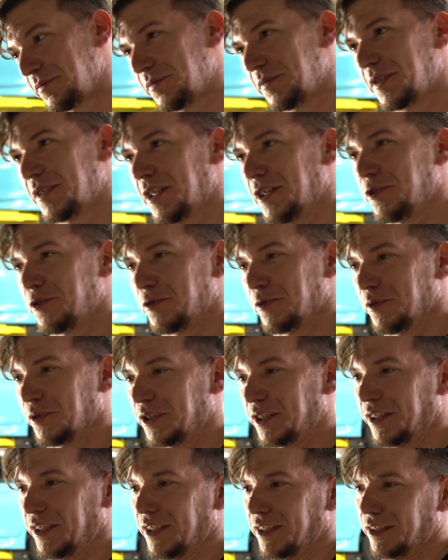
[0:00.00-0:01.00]
In case you're
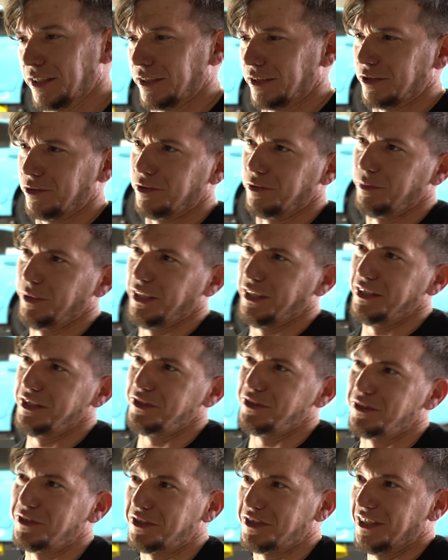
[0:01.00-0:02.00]
looking at that going, man,
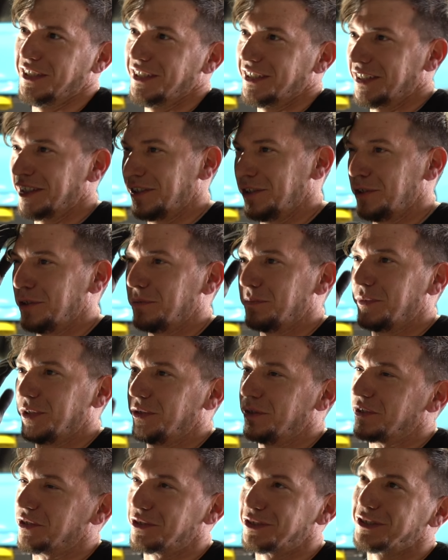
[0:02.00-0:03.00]
he's just sending it home.
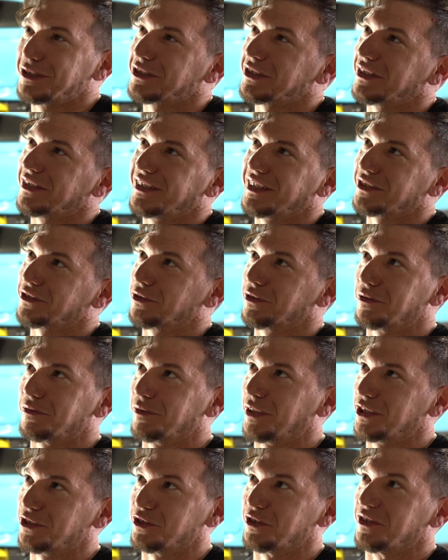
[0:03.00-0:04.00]
No, it's just electric
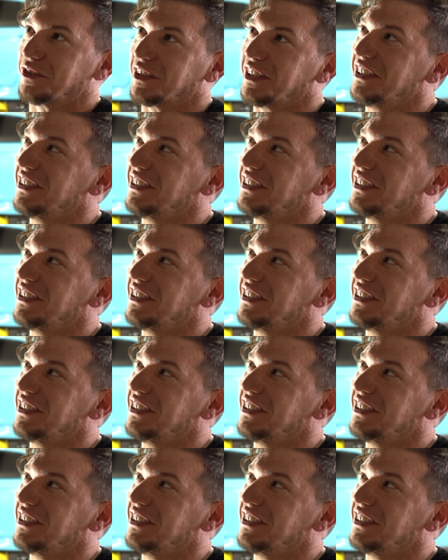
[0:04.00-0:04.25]
ratchet.